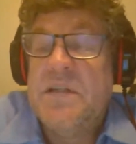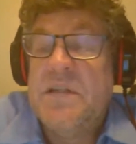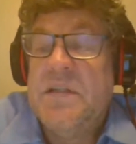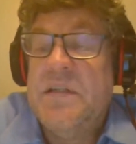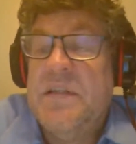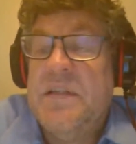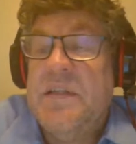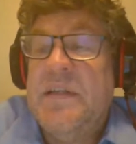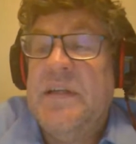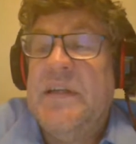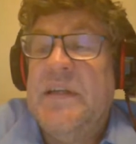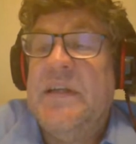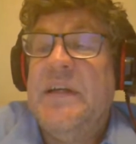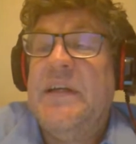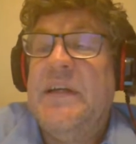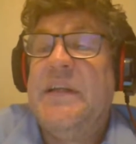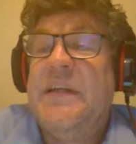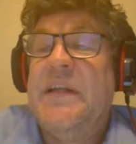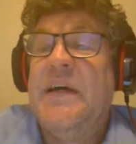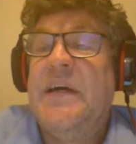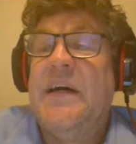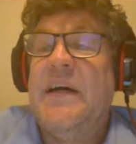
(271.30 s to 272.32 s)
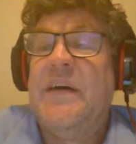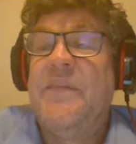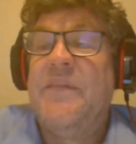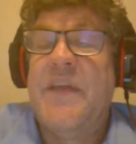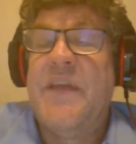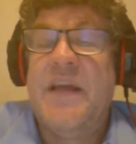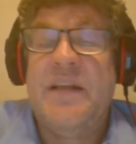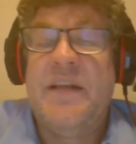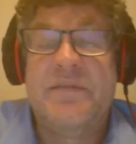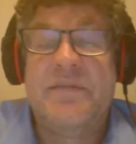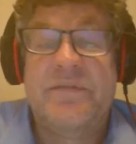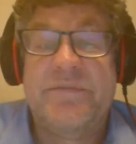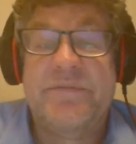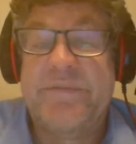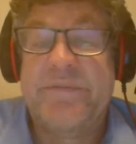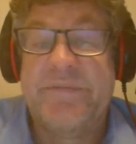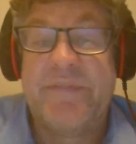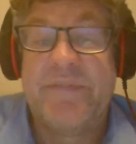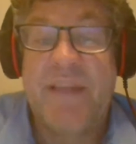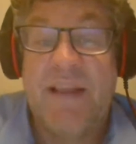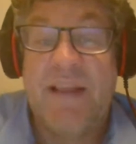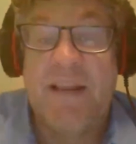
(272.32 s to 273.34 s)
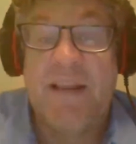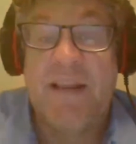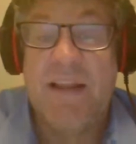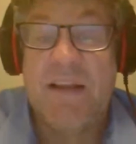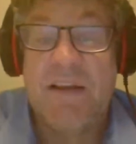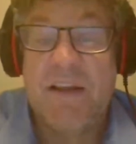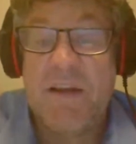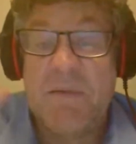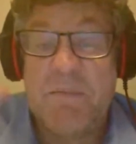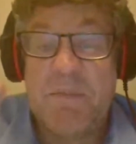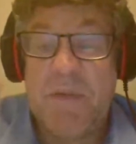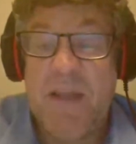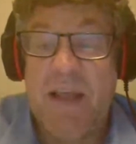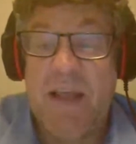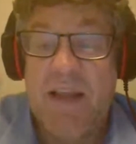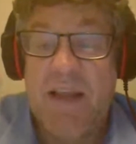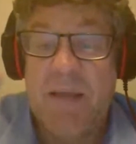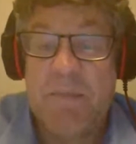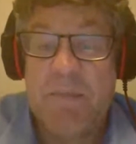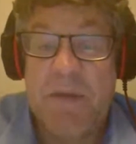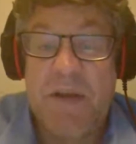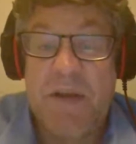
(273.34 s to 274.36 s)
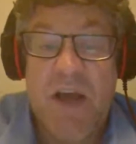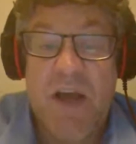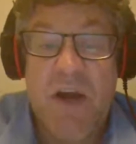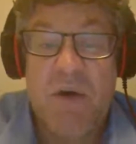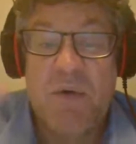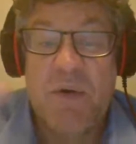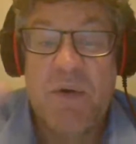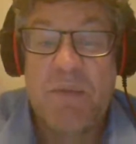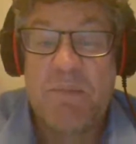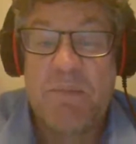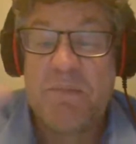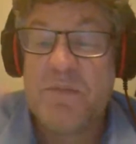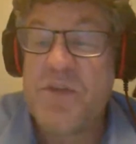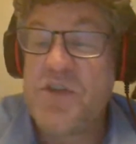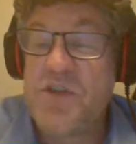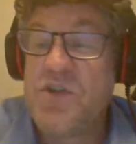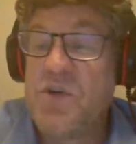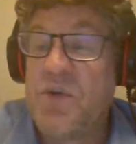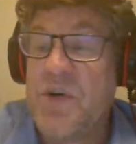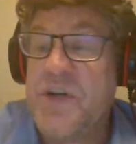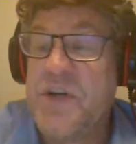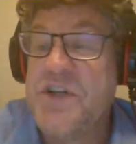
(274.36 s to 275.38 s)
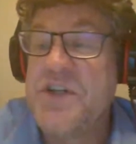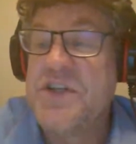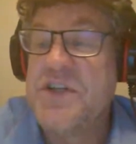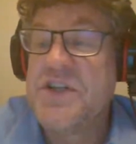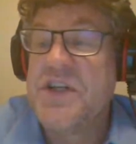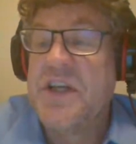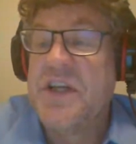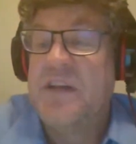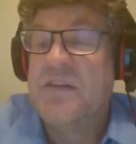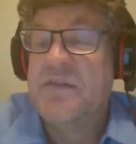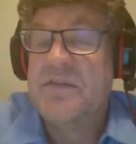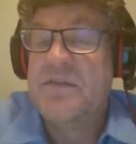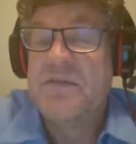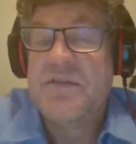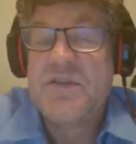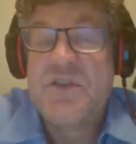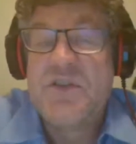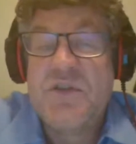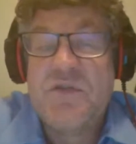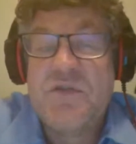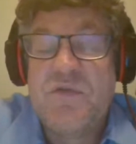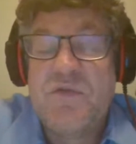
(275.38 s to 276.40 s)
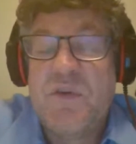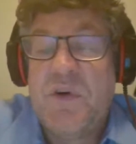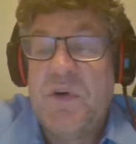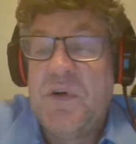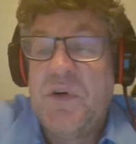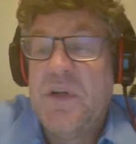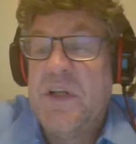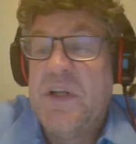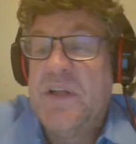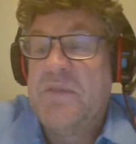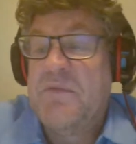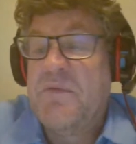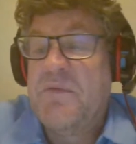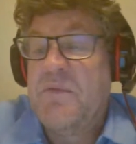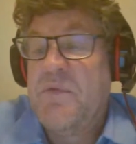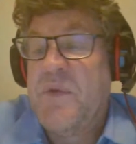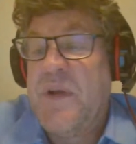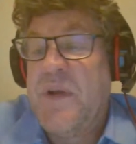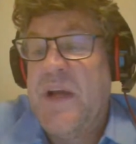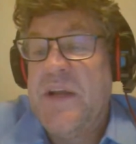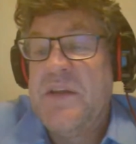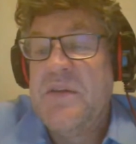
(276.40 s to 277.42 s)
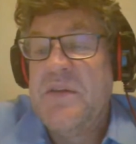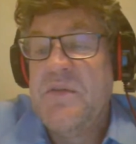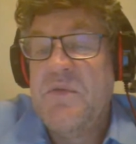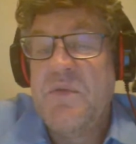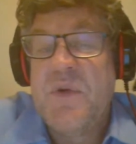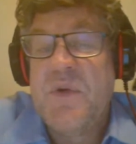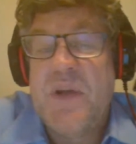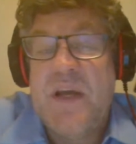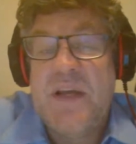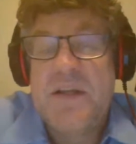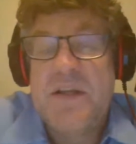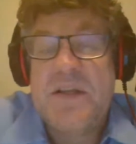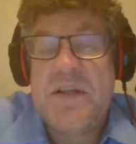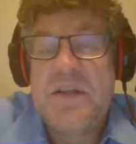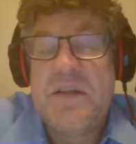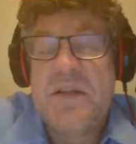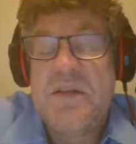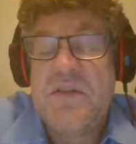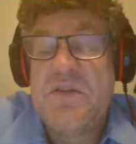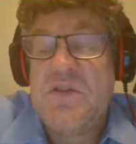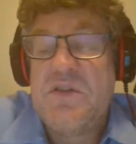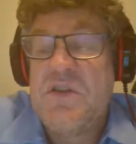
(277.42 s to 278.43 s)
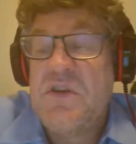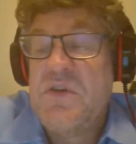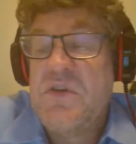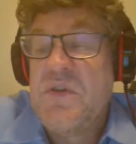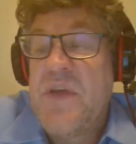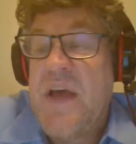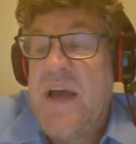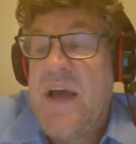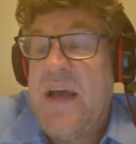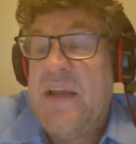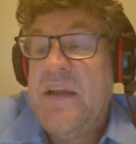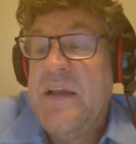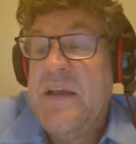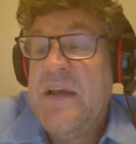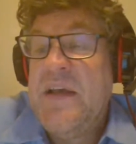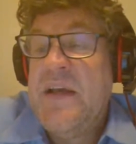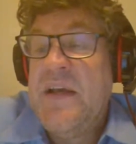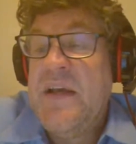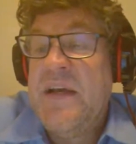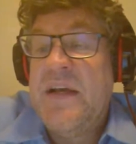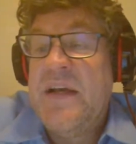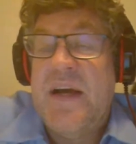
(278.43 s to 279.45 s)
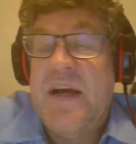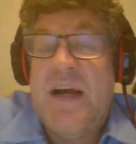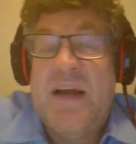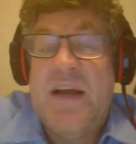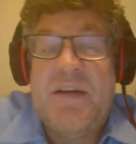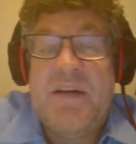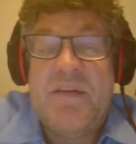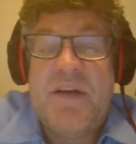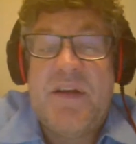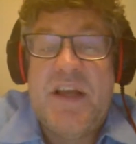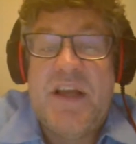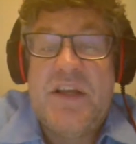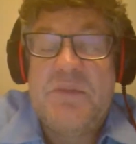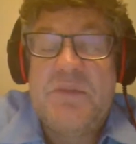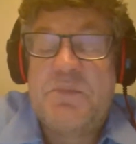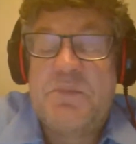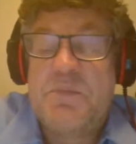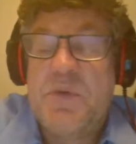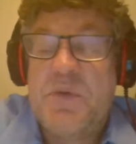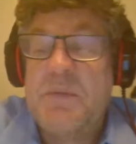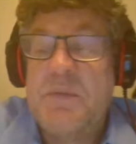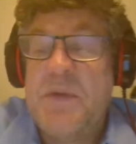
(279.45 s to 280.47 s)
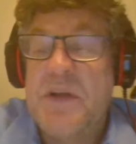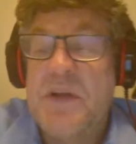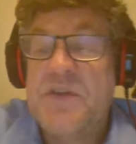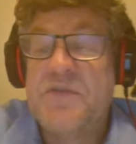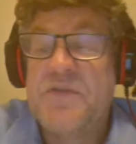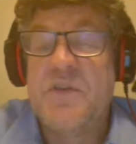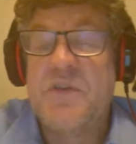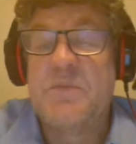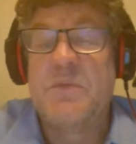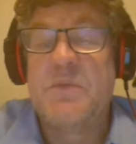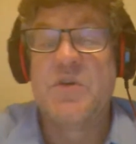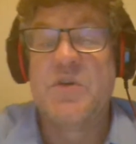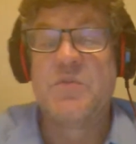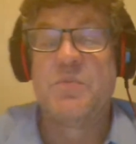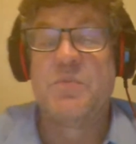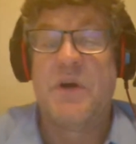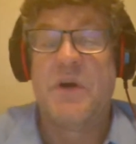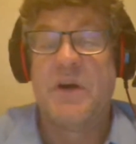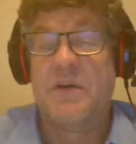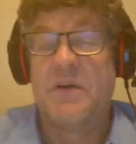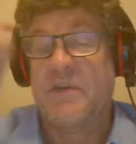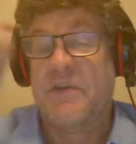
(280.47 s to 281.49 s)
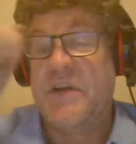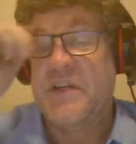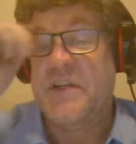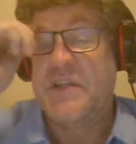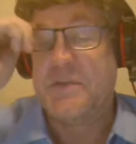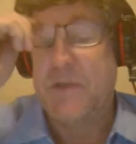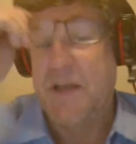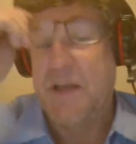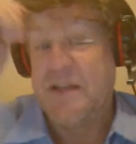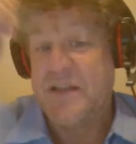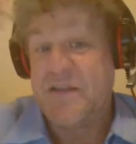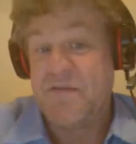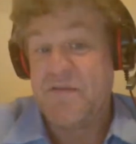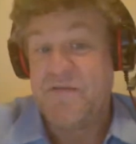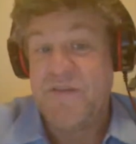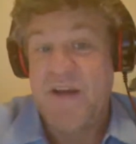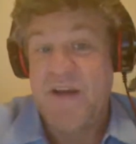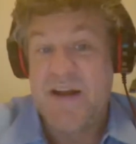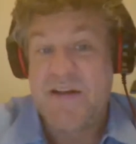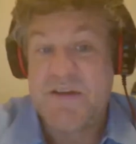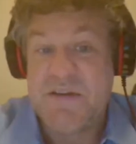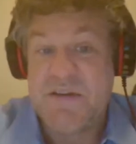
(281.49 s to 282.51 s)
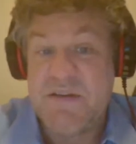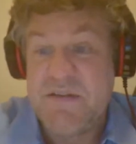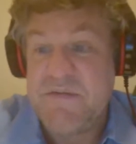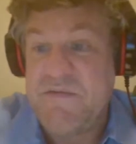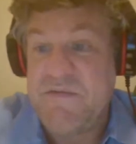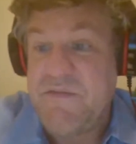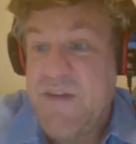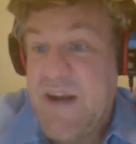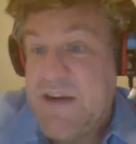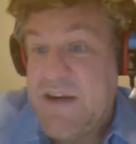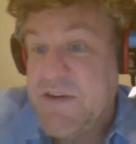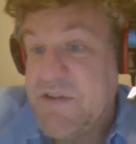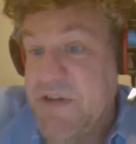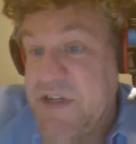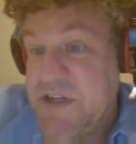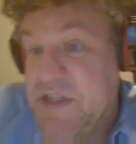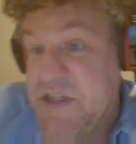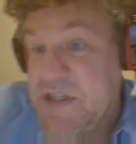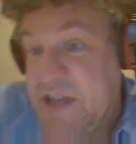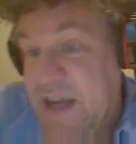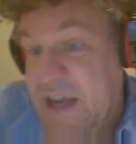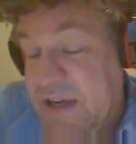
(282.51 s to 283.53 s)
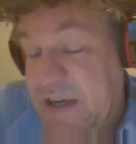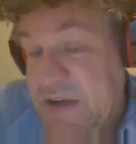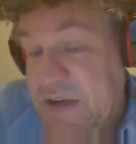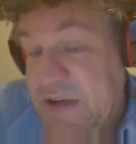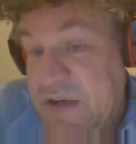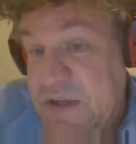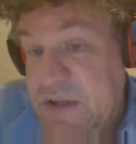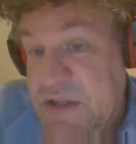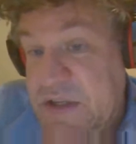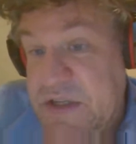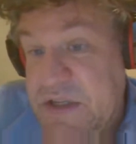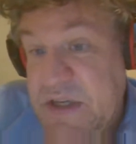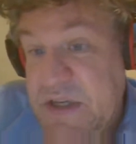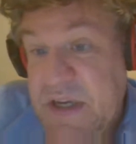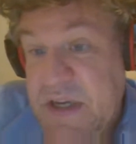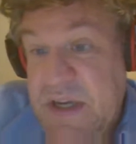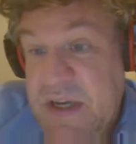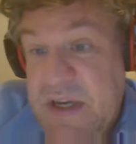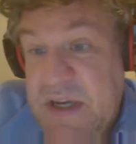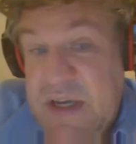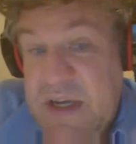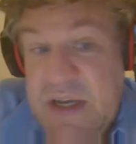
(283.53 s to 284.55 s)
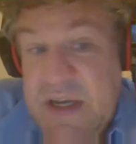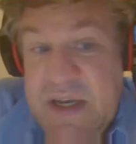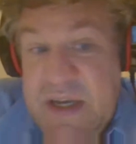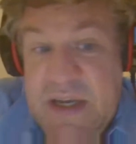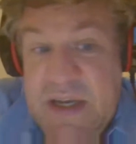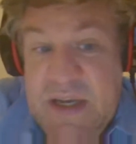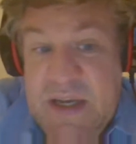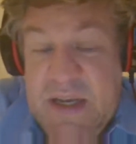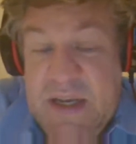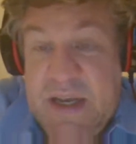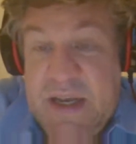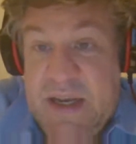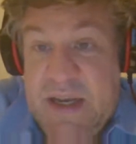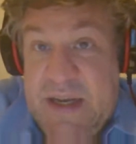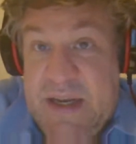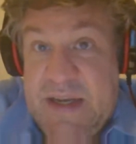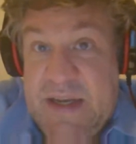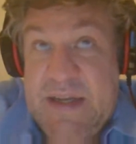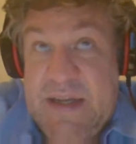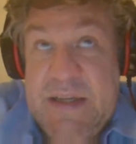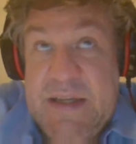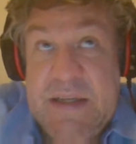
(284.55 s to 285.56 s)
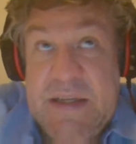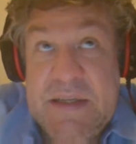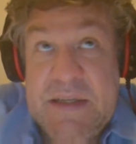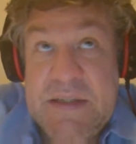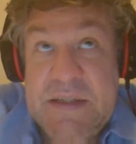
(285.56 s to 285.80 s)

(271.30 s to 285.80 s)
and they let me know when storage is getting too full, and when I do that, I pretty much for the most part reset the factory standards. And